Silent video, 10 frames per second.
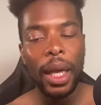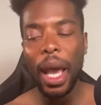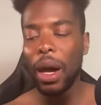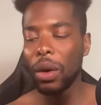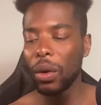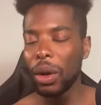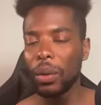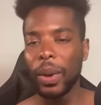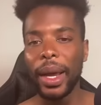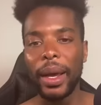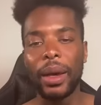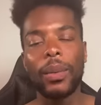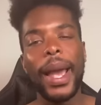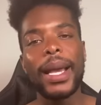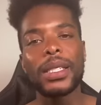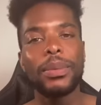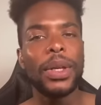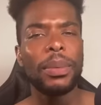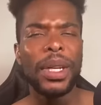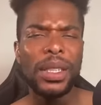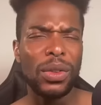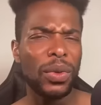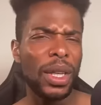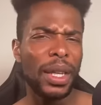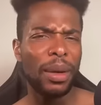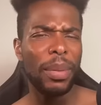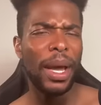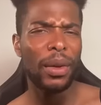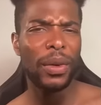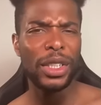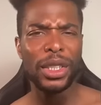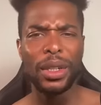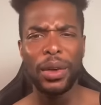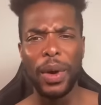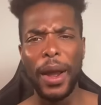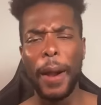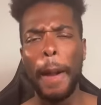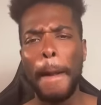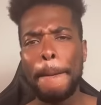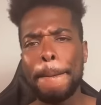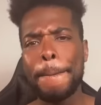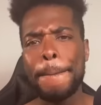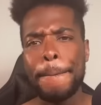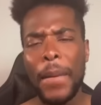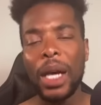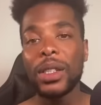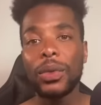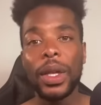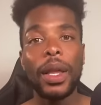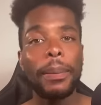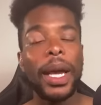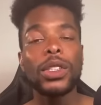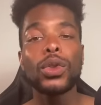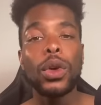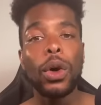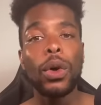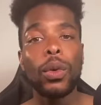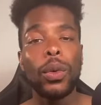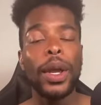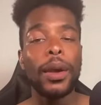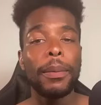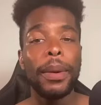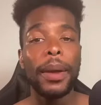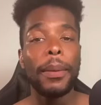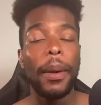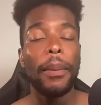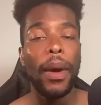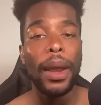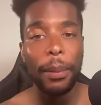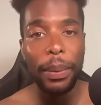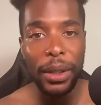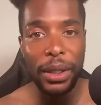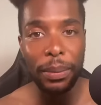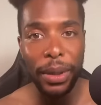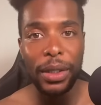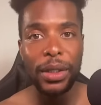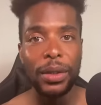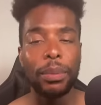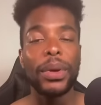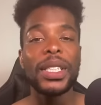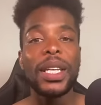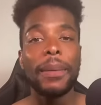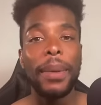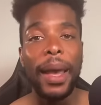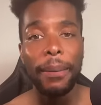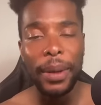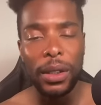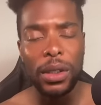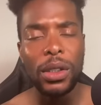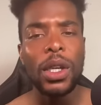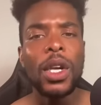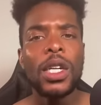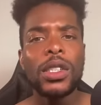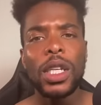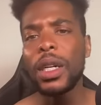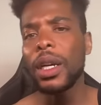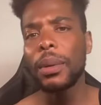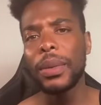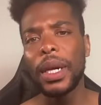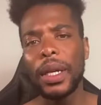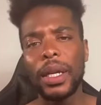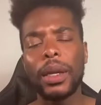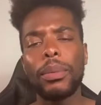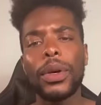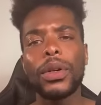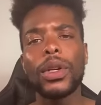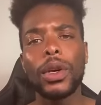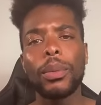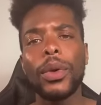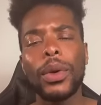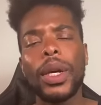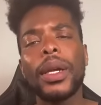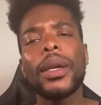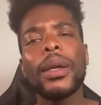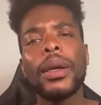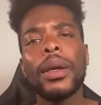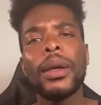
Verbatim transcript: And y'all going around harassing people. Is it really about Chrisean Rock? Or is it really about you old wrinkled, wrinkled pussy bitches, brisket back bitches, sitting up there need to build a community